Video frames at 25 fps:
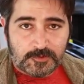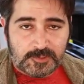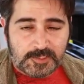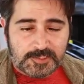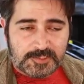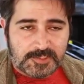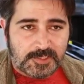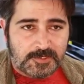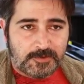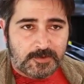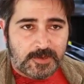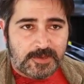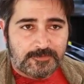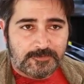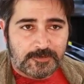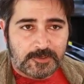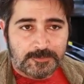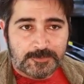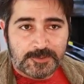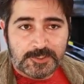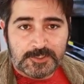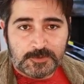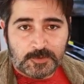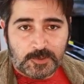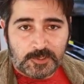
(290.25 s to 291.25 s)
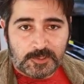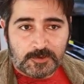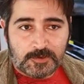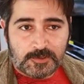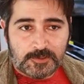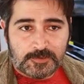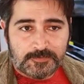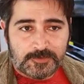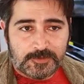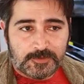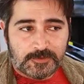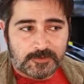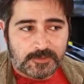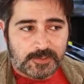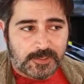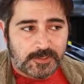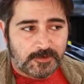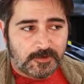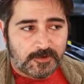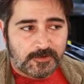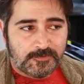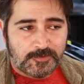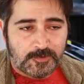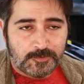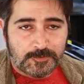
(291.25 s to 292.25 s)
Let's say you have an Abyss Dweller on the field and
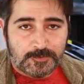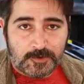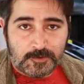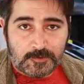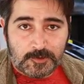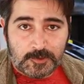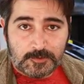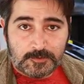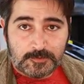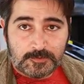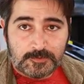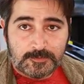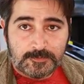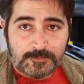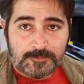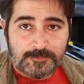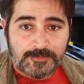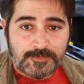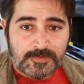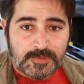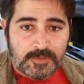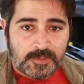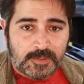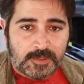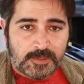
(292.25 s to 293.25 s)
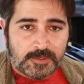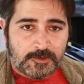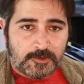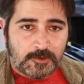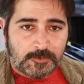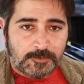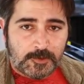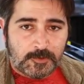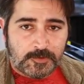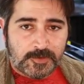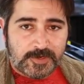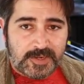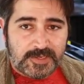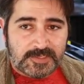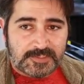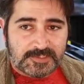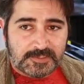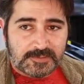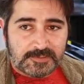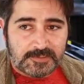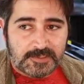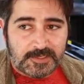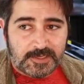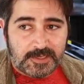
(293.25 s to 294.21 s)
you have your Baronne, and your opponent hasn't